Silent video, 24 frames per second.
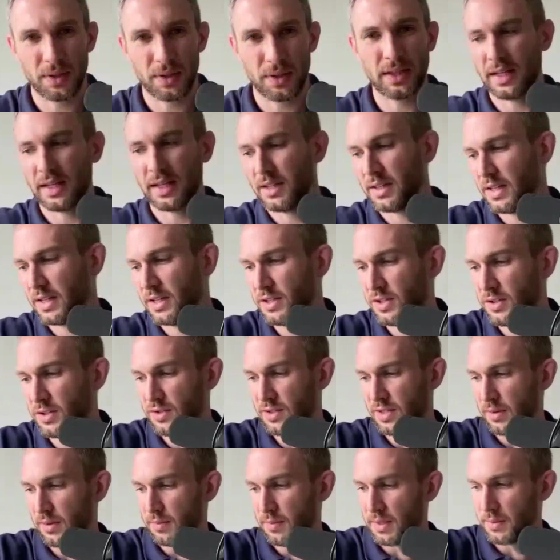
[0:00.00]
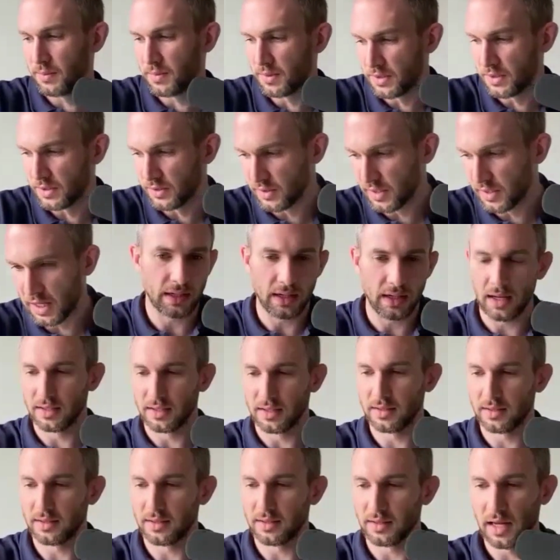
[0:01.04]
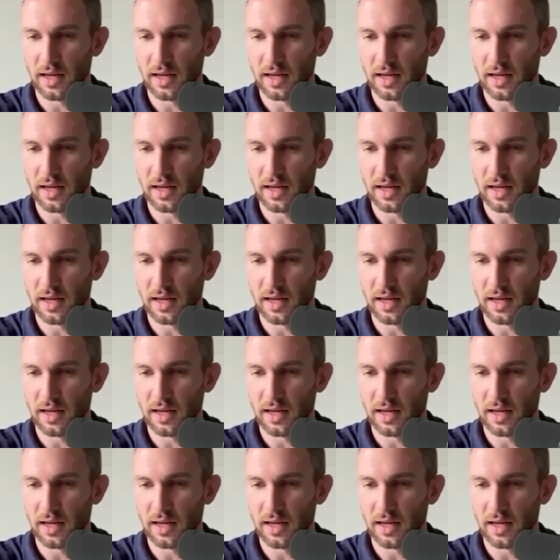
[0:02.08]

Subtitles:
But the issue is that people do that. Honestly,